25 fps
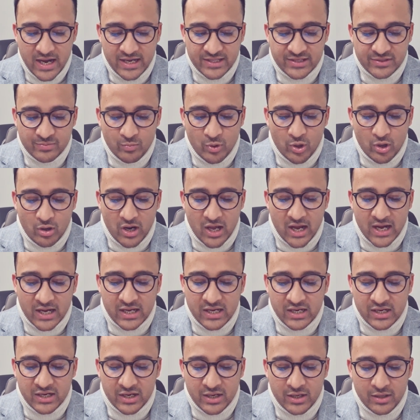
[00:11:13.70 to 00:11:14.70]
more like,
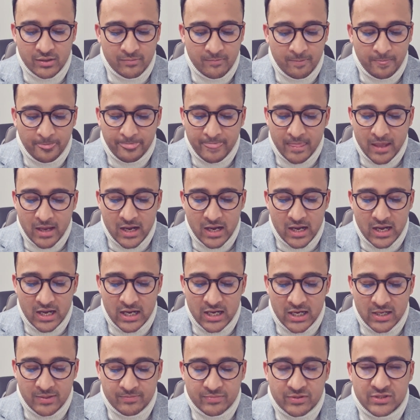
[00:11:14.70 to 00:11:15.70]

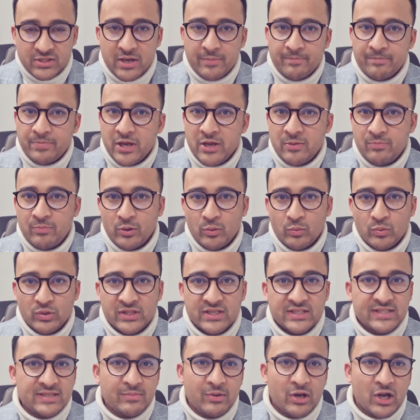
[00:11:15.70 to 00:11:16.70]
some people with
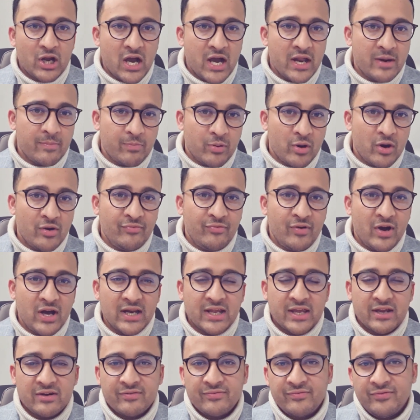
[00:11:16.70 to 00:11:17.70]
a similar kind of profile
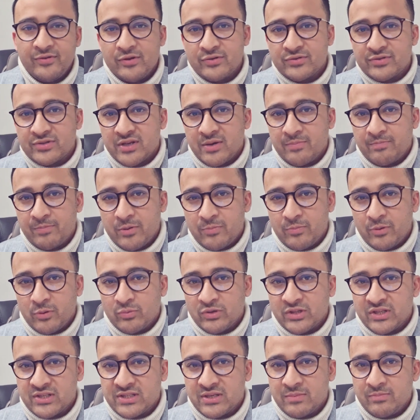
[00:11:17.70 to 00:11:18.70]
get refused. Some people
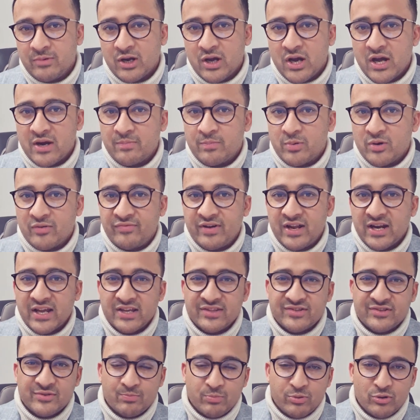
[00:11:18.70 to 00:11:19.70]
with a similar kind of profile
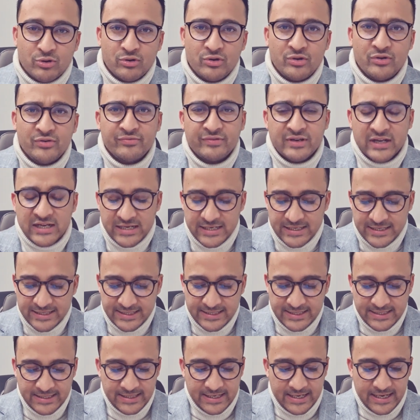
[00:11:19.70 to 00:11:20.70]
gets approved.
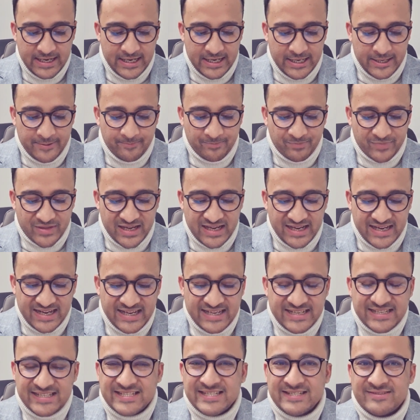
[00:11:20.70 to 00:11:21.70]
It
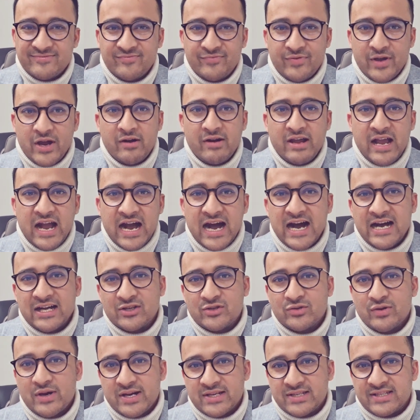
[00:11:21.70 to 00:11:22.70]
is very hard
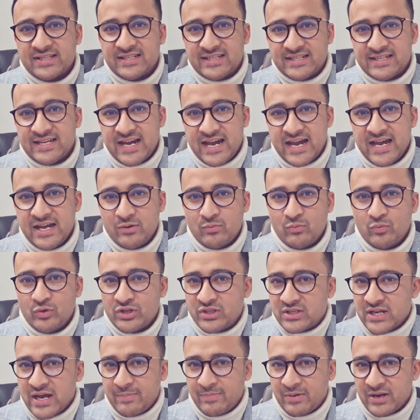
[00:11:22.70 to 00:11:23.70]
to ascertain
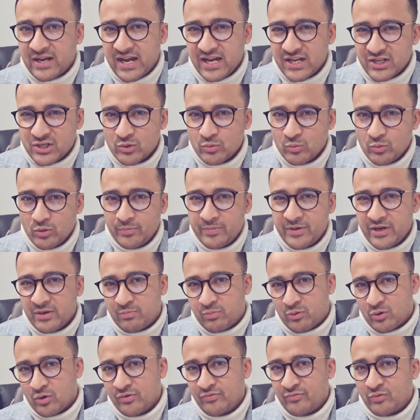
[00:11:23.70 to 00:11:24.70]
which application will be
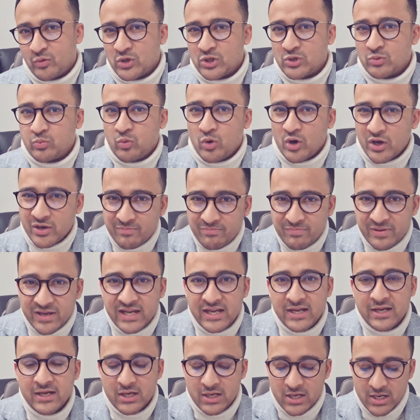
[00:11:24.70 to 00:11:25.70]
approved, which won't
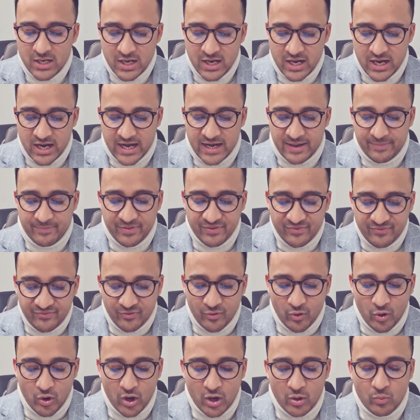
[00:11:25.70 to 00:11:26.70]
be.
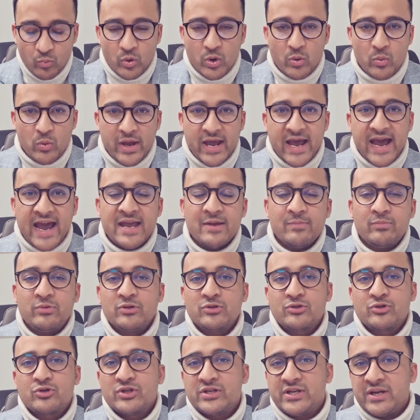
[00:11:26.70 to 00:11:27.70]
Before, we were able
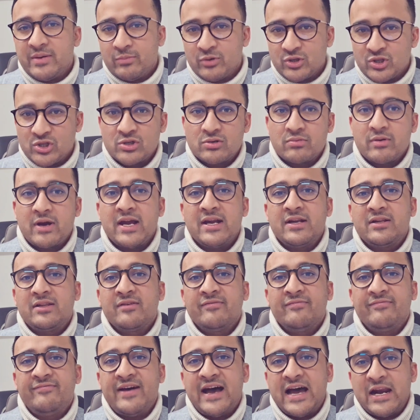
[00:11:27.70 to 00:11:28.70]
to demonstrate the
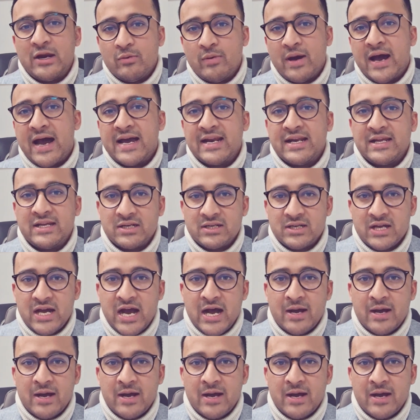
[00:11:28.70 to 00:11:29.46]
value-added,